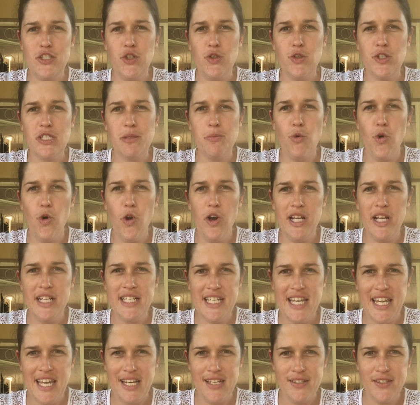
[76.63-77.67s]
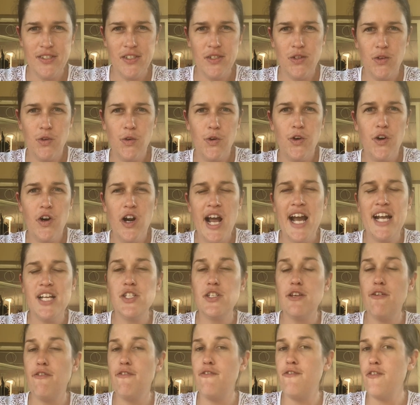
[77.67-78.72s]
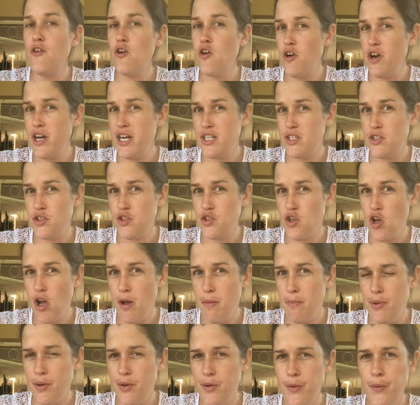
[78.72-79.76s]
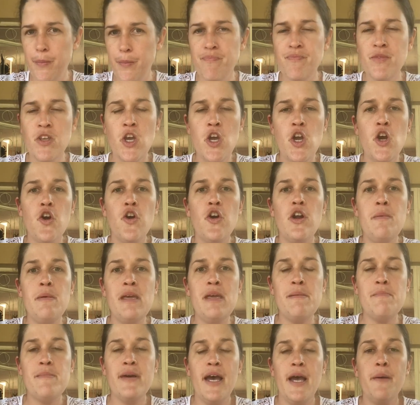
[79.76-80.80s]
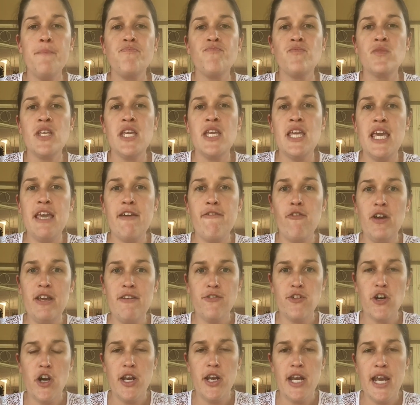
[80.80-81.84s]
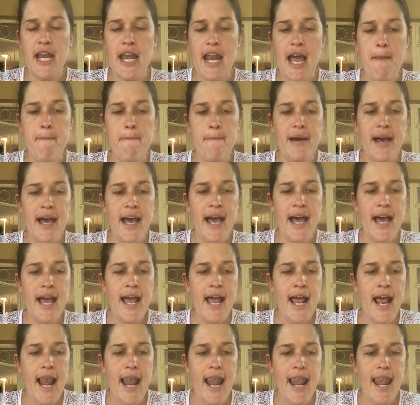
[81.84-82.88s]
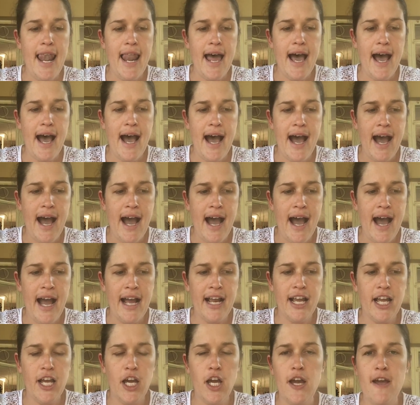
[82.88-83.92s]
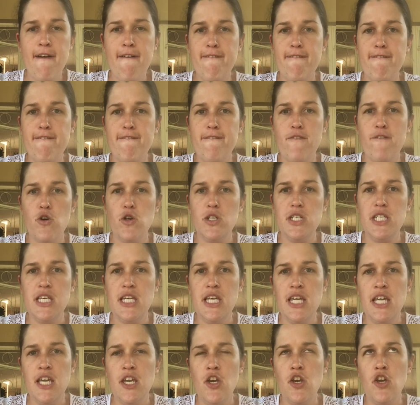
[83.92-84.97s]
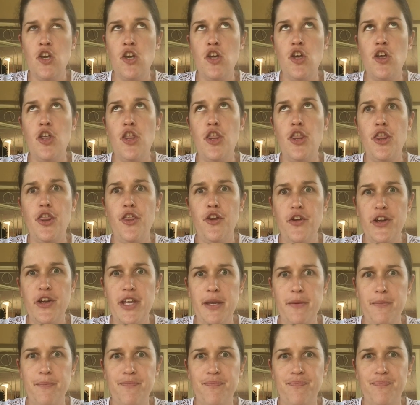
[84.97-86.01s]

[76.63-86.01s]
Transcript: smaller tens, all right? So, for example, remember, if we've got a number like 43,